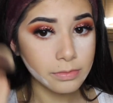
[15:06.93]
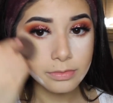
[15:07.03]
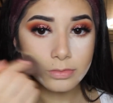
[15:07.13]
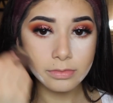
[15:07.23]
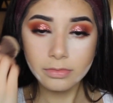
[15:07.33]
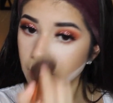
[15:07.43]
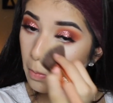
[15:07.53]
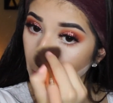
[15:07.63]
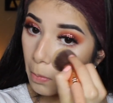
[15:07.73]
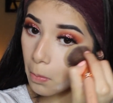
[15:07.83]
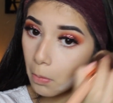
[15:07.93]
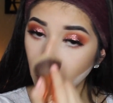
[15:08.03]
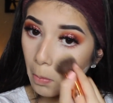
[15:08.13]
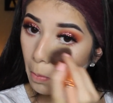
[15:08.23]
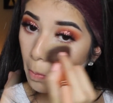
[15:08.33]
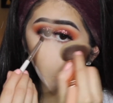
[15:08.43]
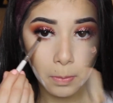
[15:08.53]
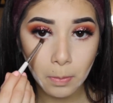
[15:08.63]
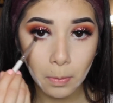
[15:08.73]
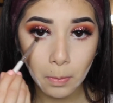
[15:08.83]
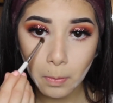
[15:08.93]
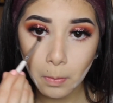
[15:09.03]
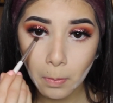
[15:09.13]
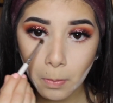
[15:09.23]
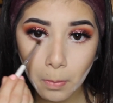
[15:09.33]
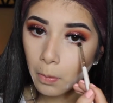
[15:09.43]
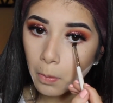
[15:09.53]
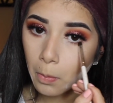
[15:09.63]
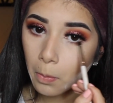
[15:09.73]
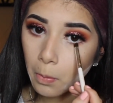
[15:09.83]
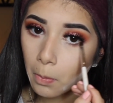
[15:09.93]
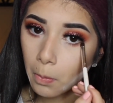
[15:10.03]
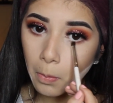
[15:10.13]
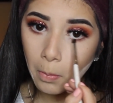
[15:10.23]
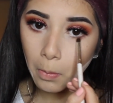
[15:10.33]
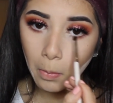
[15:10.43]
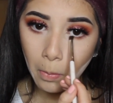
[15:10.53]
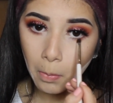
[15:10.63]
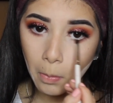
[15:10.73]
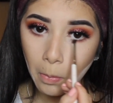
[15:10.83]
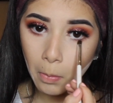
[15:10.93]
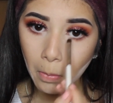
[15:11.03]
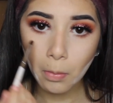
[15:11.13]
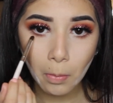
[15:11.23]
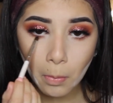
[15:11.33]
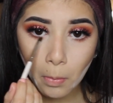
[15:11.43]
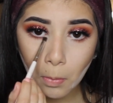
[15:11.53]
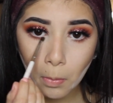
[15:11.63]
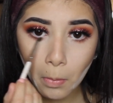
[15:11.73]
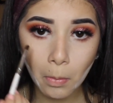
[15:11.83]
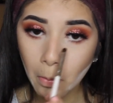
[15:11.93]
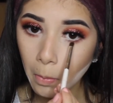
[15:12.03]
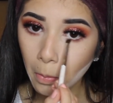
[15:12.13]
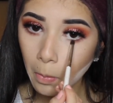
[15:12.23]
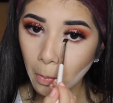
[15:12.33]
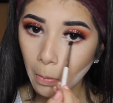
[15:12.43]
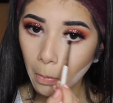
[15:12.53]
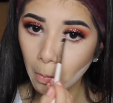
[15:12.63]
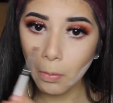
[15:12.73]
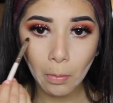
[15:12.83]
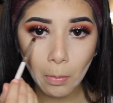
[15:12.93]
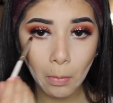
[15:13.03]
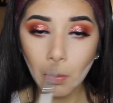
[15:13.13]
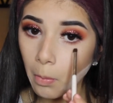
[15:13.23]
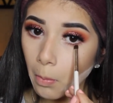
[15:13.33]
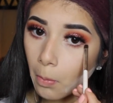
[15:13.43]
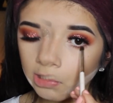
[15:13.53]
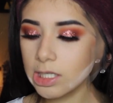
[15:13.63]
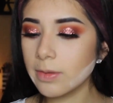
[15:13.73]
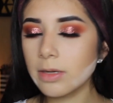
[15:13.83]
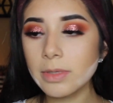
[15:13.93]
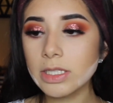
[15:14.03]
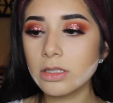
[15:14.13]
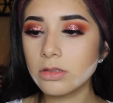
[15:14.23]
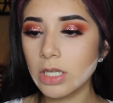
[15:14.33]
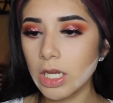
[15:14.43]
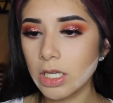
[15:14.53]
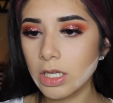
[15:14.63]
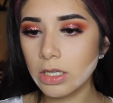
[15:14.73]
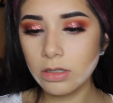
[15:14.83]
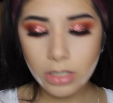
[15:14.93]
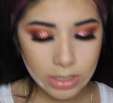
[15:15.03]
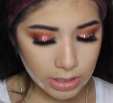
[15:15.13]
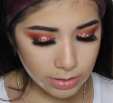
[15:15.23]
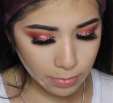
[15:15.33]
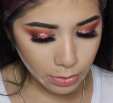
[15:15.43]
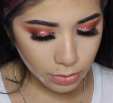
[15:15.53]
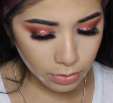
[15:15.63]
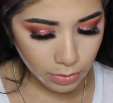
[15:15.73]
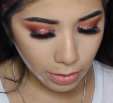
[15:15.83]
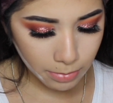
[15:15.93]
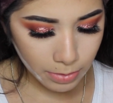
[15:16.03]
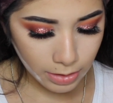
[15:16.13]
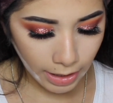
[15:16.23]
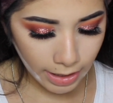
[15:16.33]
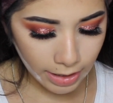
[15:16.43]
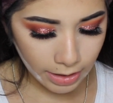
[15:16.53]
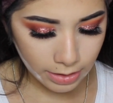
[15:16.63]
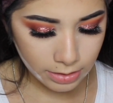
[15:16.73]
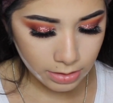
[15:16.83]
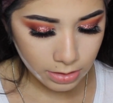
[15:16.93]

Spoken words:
Now I'm going to be taking a smaller brush, or just another one, and I'm going to be picking up the two dark colors we used. I'm going to be taking, is this blue or black?